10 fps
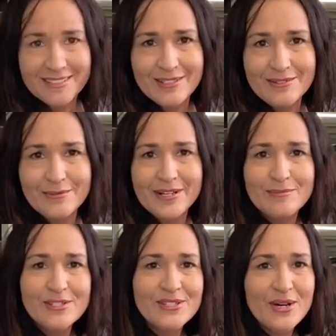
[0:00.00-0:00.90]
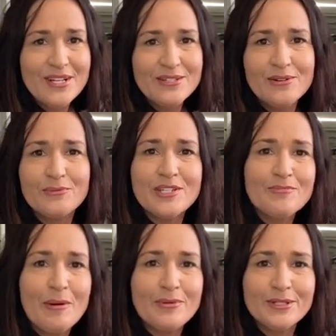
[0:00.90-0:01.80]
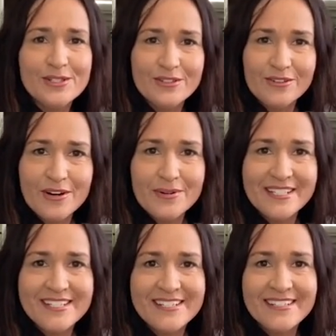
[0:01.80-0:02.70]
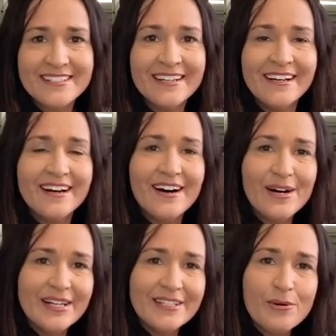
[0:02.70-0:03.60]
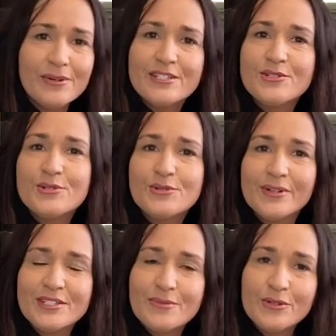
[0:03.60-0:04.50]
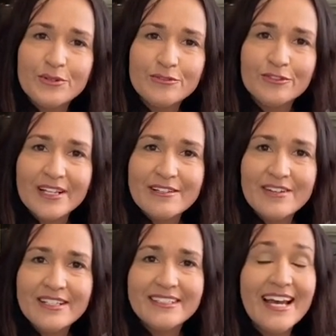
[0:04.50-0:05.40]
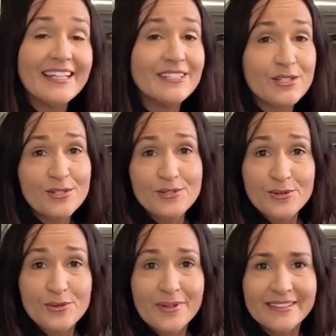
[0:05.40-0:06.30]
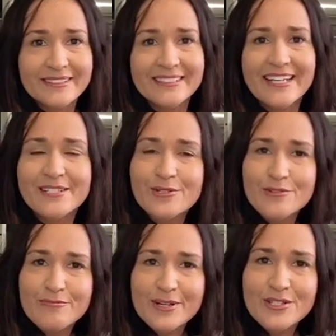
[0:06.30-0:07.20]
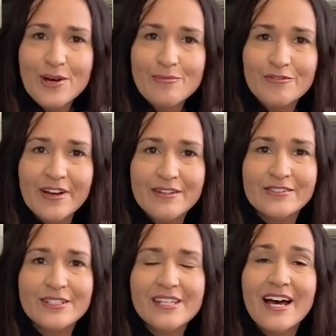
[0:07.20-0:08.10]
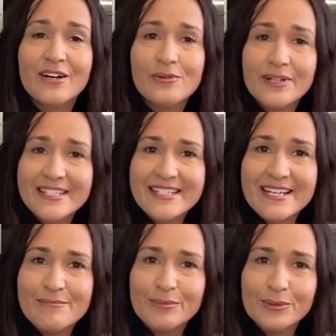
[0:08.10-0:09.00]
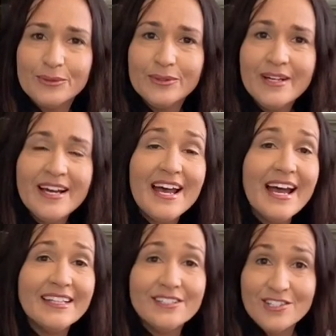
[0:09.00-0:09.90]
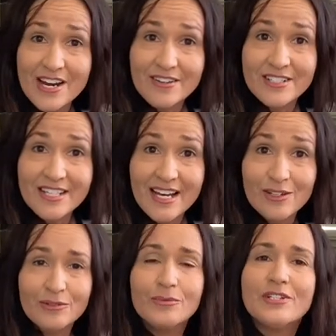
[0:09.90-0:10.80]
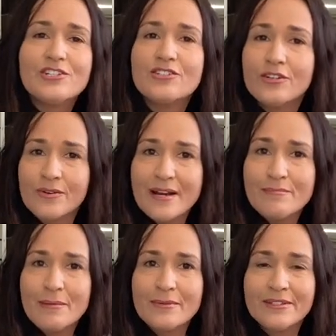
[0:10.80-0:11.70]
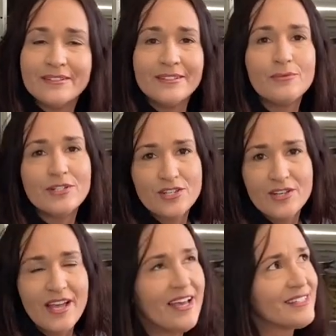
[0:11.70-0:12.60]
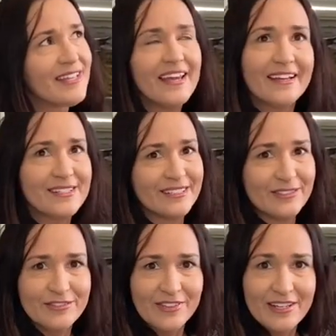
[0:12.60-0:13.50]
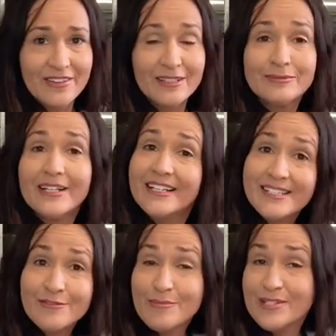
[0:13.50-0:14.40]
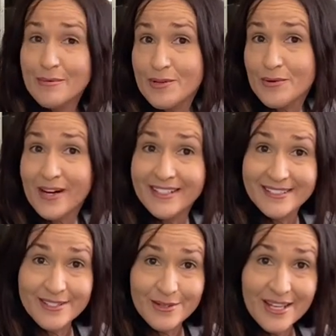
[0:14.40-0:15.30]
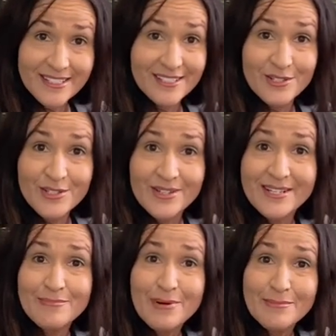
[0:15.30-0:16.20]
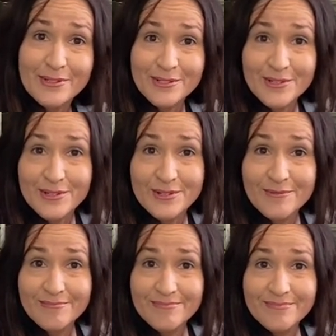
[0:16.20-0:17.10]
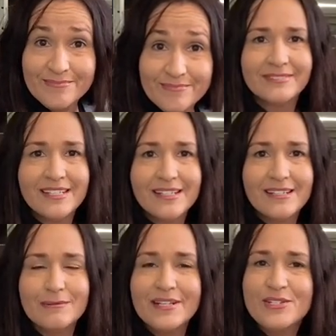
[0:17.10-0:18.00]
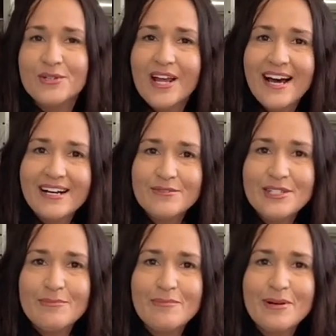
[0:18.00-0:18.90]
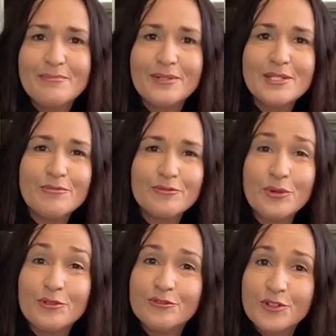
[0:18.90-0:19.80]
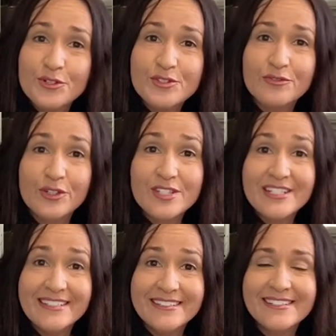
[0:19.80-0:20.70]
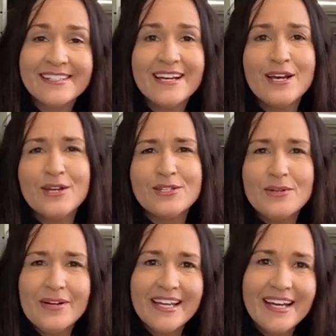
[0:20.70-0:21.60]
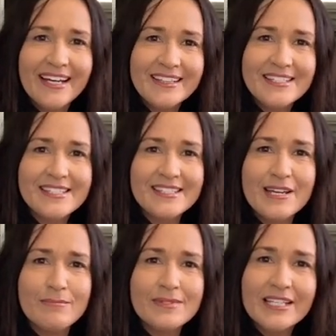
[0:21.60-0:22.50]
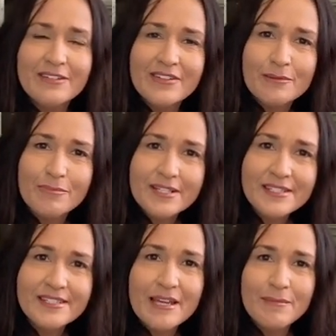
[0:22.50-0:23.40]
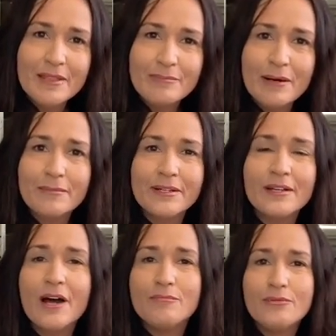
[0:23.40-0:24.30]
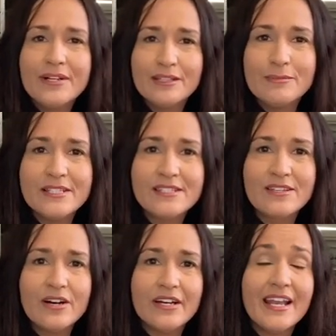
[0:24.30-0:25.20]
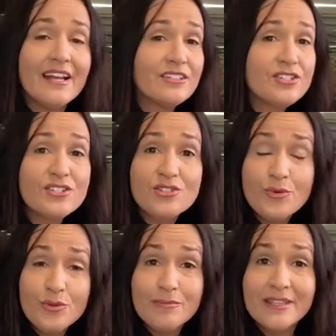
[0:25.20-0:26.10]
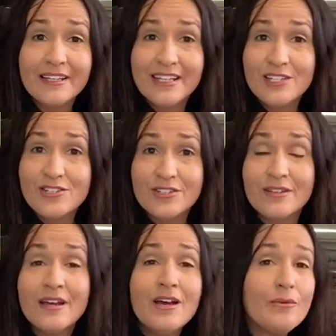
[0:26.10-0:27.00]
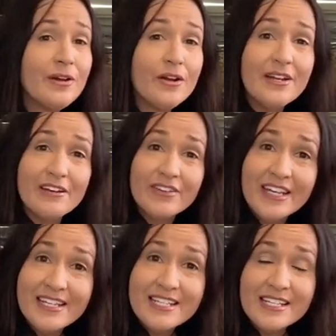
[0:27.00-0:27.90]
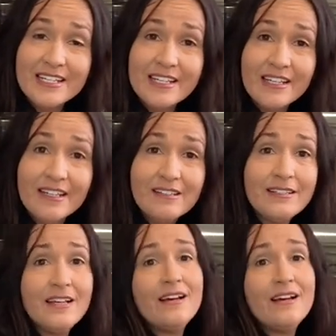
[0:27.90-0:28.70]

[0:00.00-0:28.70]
When I'm deciding on which pumpkins to grow each year, I always choose ones with good flavour and that store well. And two of my top favourites are Queensland Blue and the Jarrandale, which is a grey pumpkin which has excellent flavour. That's from WA, so that's an Australian pumpkin too. I make sure to harvest my pumpkins before the first frost hits. So I cut the stems, leaving a bit of stem in the pumpkin. I bring them inside and I just store them in the kitchen. We don't have heating in here.